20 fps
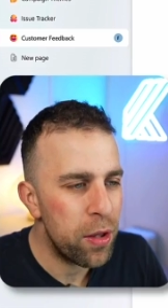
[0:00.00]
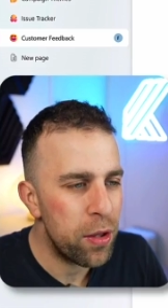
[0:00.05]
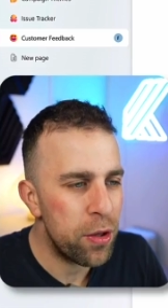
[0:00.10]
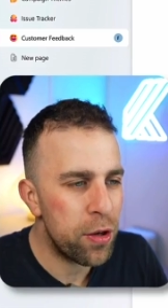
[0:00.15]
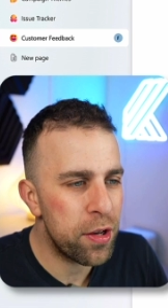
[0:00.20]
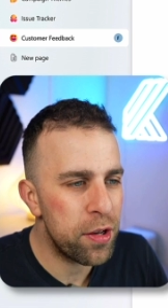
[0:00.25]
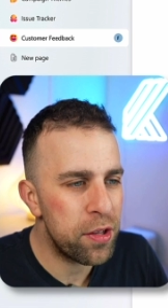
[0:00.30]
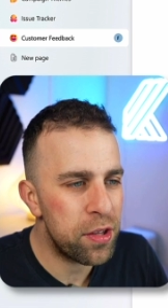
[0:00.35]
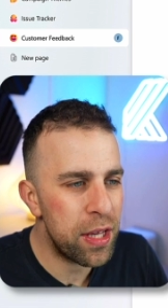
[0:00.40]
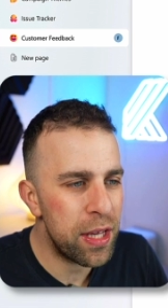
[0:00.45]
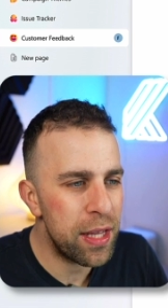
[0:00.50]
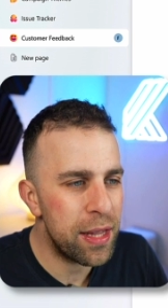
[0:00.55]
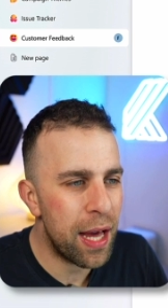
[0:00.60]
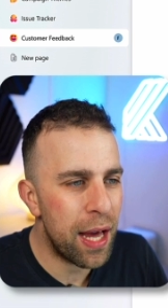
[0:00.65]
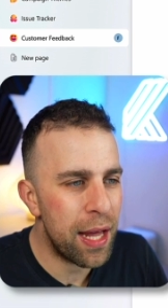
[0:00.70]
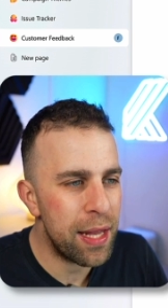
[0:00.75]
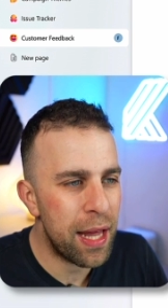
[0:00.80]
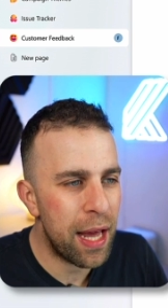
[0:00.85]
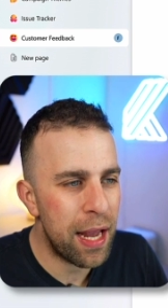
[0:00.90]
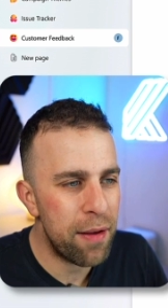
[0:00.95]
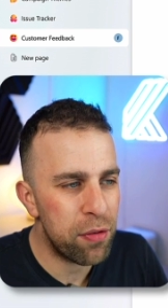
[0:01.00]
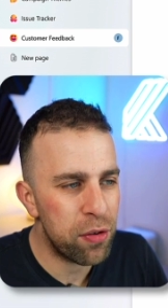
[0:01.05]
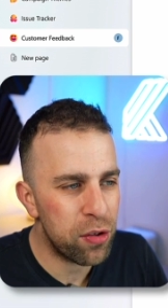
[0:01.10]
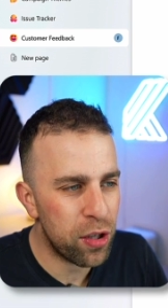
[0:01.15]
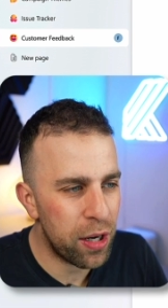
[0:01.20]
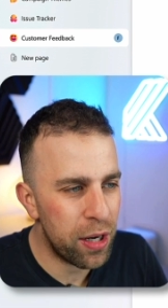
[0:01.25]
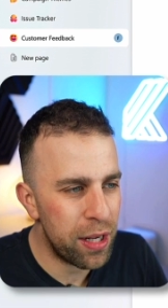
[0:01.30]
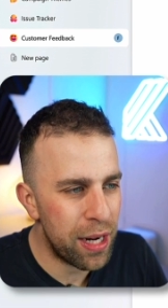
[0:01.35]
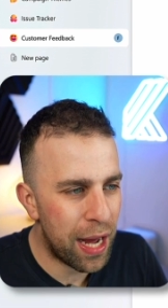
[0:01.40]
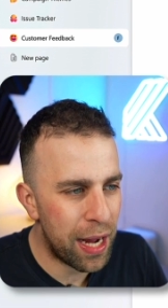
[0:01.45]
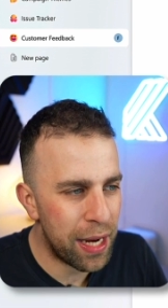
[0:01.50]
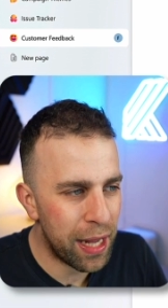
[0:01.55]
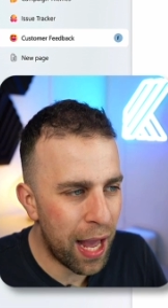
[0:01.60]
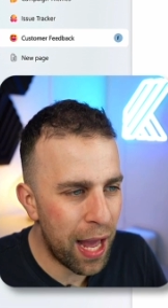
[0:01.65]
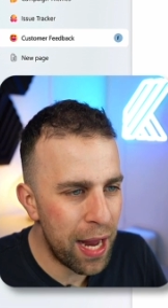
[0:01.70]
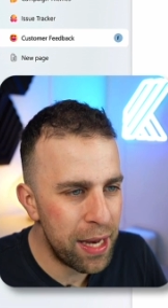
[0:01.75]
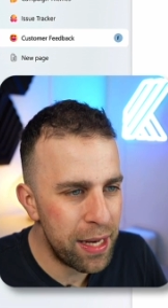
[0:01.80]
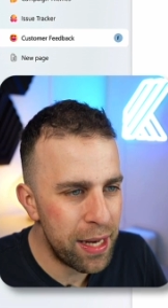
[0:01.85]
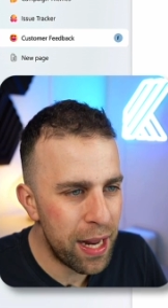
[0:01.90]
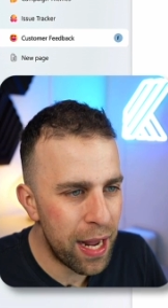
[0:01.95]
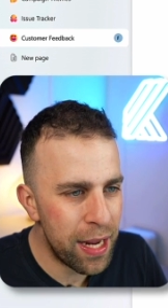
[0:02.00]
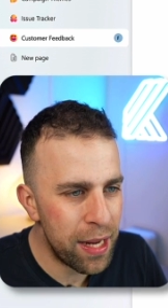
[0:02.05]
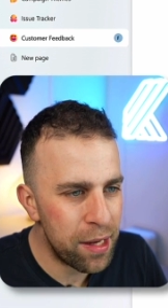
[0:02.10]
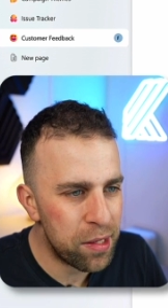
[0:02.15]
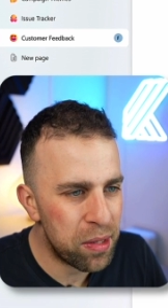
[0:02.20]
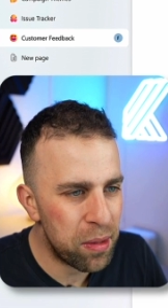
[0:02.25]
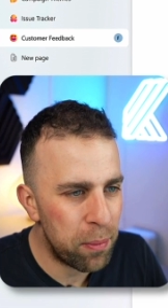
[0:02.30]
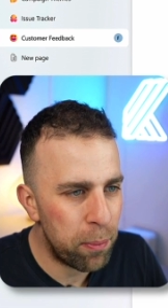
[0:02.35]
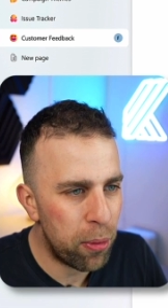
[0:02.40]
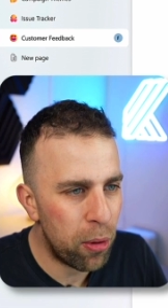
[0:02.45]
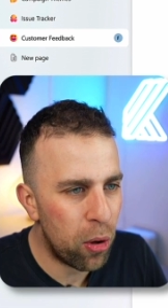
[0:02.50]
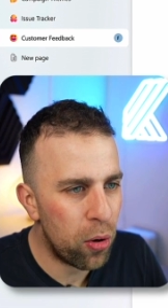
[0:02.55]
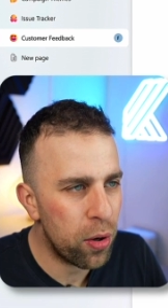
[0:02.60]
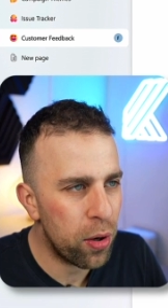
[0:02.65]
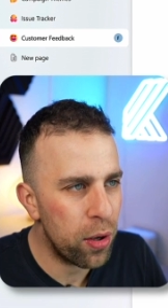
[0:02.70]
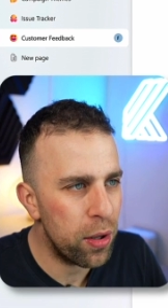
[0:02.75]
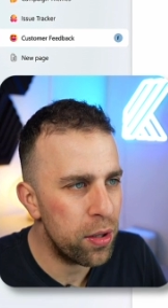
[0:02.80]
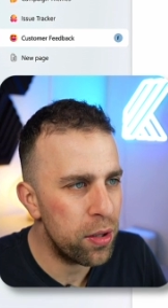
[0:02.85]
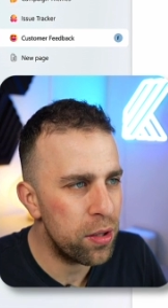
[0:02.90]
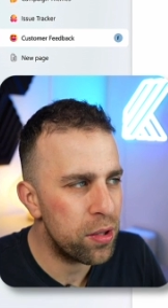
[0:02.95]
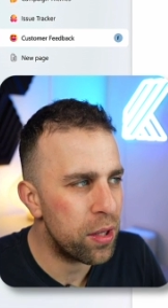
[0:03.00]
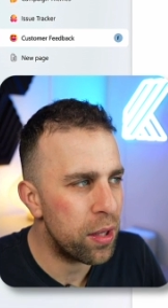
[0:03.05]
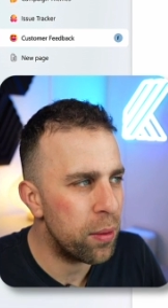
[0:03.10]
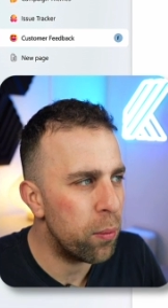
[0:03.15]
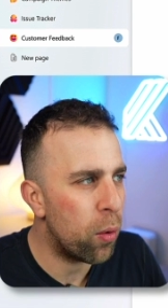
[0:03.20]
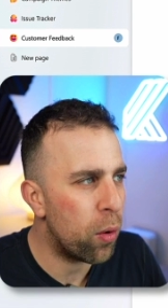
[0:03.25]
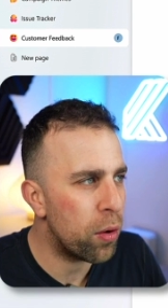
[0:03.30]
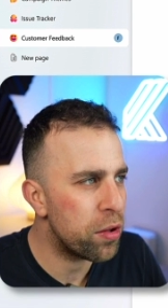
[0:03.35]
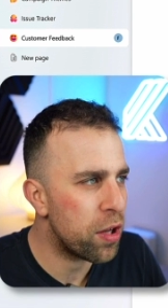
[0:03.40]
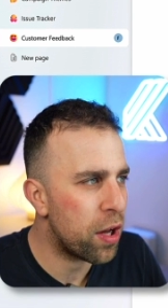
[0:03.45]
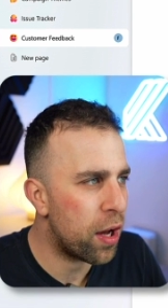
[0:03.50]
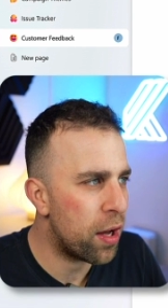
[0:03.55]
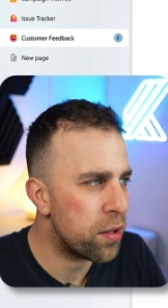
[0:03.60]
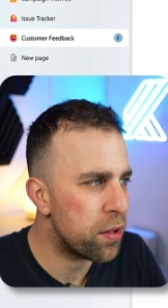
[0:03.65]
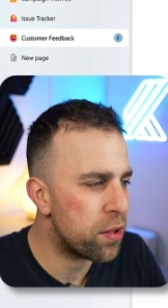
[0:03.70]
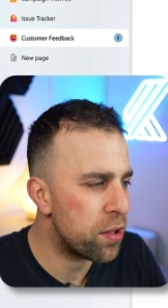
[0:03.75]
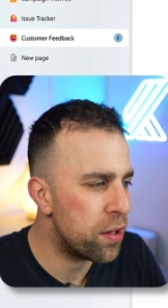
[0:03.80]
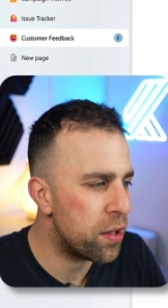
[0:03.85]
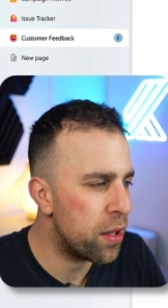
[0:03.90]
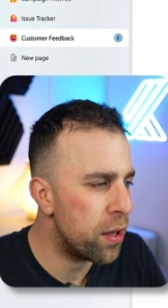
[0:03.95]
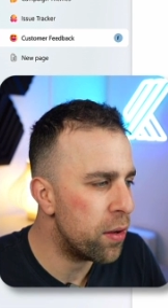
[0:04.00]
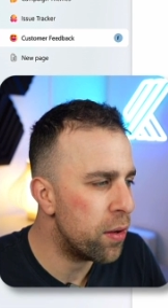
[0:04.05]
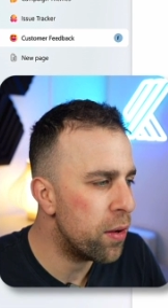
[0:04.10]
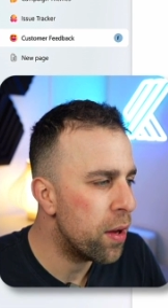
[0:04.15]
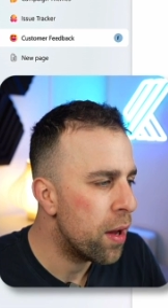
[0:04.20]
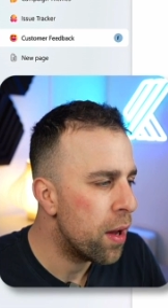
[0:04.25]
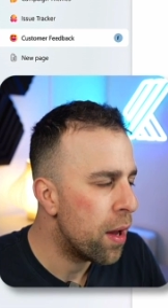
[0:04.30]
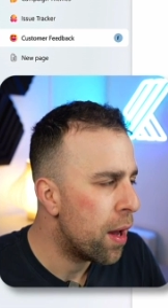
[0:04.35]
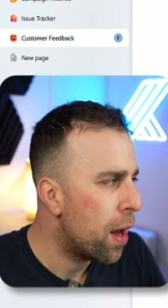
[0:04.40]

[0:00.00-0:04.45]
You can see that they've started adding end dates and blockers and what tasks to do.